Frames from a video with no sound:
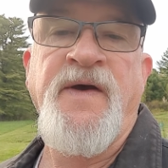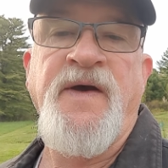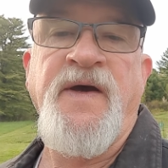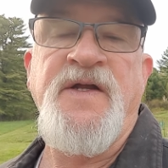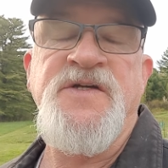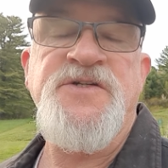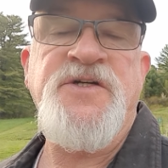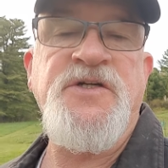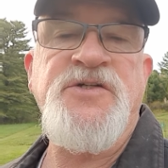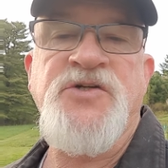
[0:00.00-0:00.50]

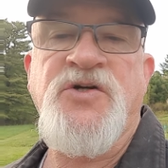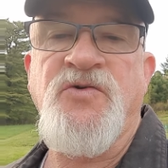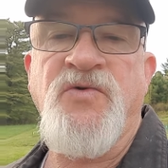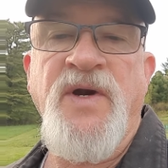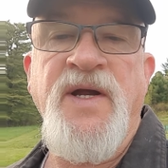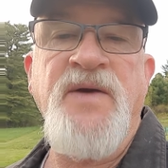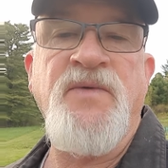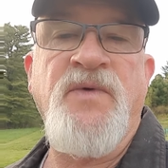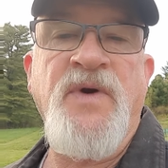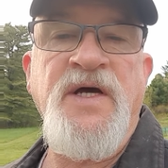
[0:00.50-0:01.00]
And it's just
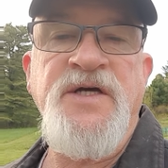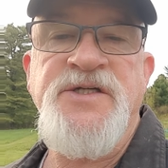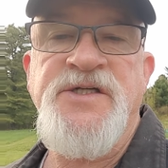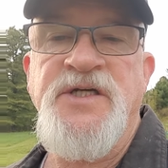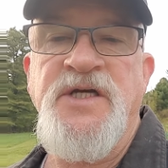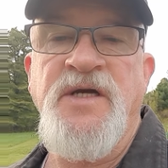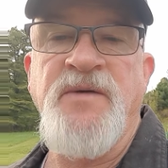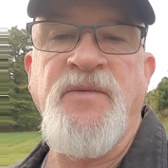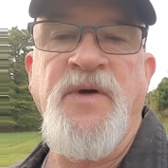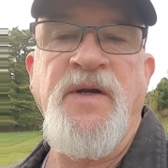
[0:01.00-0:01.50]
great when I
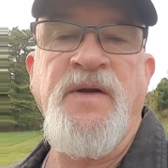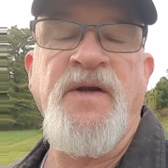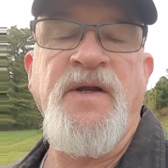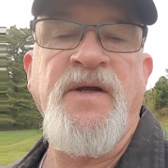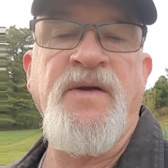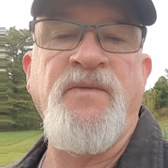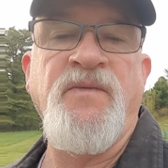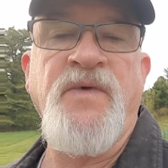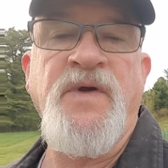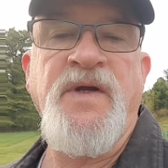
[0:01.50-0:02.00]
see them, and,
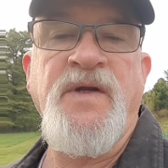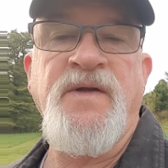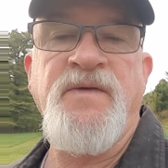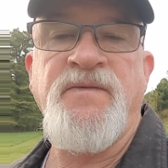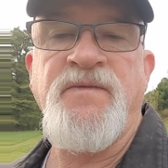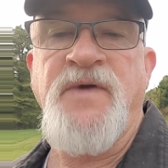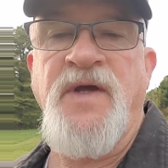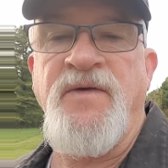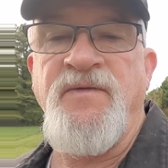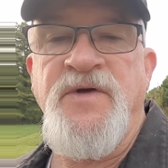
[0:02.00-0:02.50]
and we
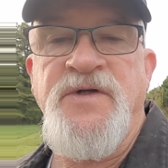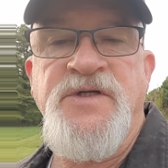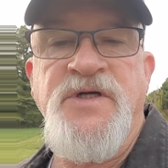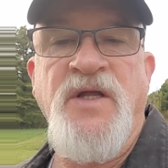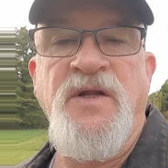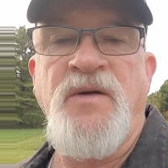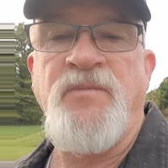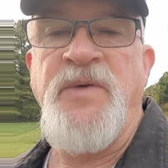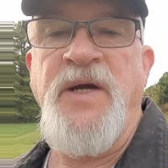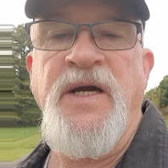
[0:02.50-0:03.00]
give each
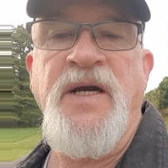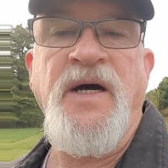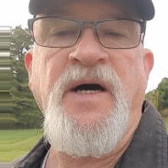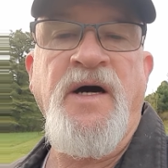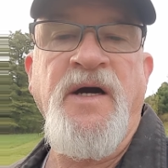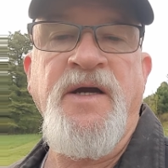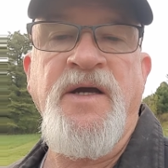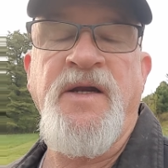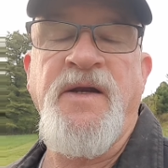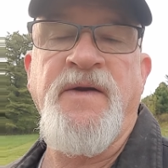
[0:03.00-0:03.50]
other a big
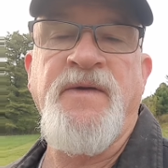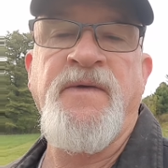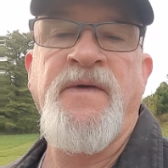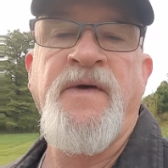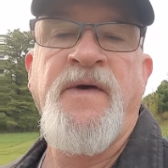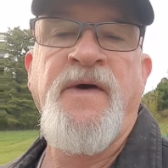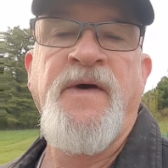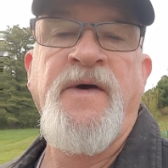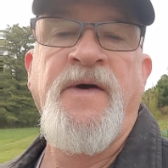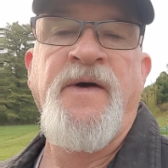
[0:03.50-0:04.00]
hug. And,
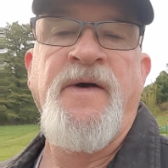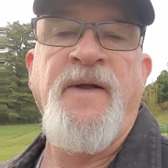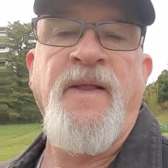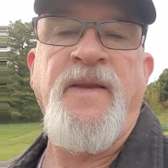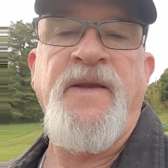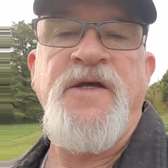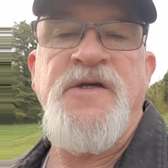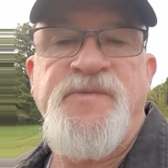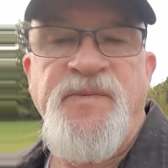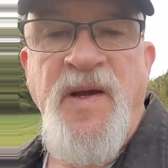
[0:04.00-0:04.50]

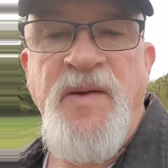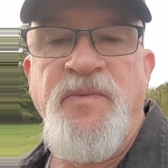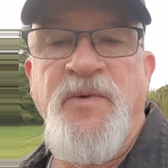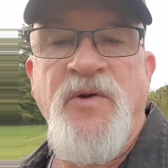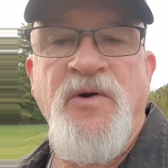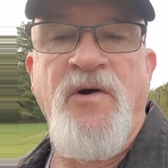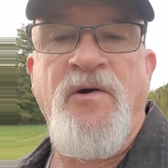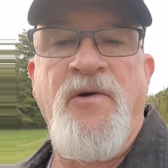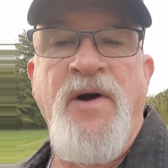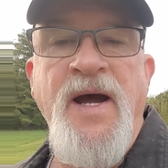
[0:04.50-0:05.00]
and these people
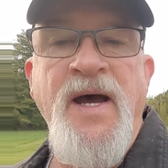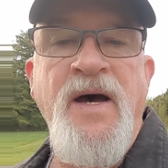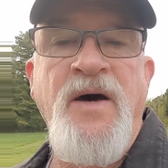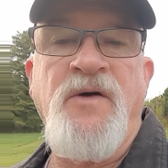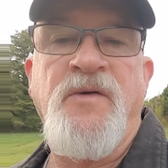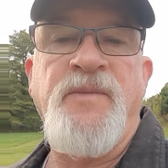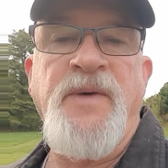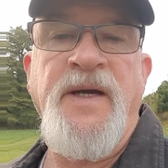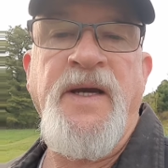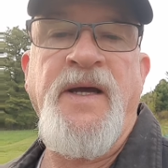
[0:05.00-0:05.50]
are
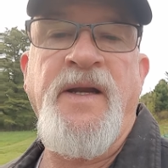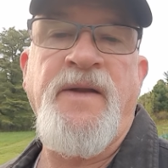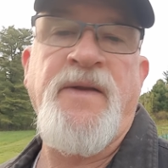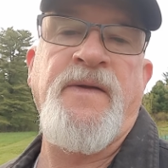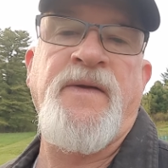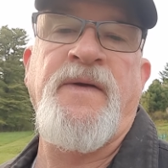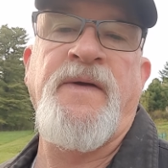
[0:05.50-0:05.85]
around, man.